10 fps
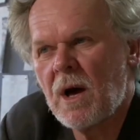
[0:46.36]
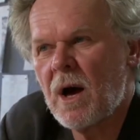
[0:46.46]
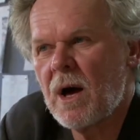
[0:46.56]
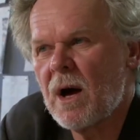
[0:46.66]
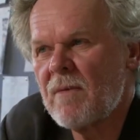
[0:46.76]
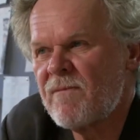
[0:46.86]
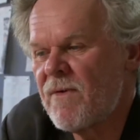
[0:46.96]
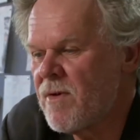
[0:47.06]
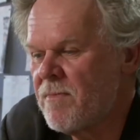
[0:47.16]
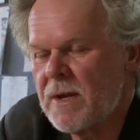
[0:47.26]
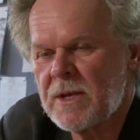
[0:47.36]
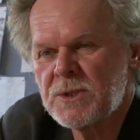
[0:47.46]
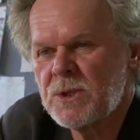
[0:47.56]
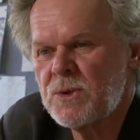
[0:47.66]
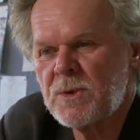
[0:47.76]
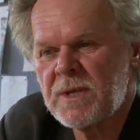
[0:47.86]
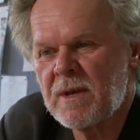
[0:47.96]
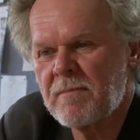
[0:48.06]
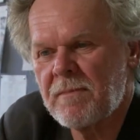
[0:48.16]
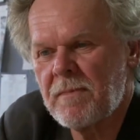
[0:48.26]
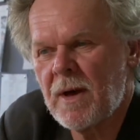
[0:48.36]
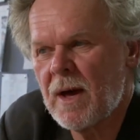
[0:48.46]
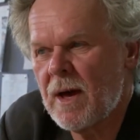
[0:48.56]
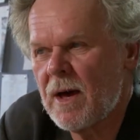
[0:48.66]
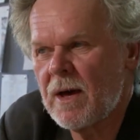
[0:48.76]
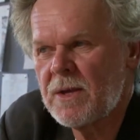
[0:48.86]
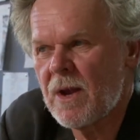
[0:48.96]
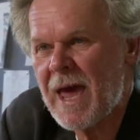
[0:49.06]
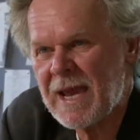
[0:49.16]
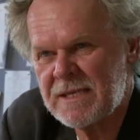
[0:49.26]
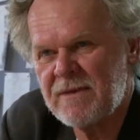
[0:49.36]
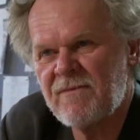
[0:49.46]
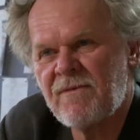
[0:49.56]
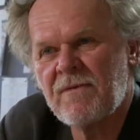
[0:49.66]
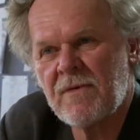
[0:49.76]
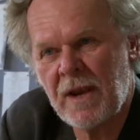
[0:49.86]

I'm very big into using active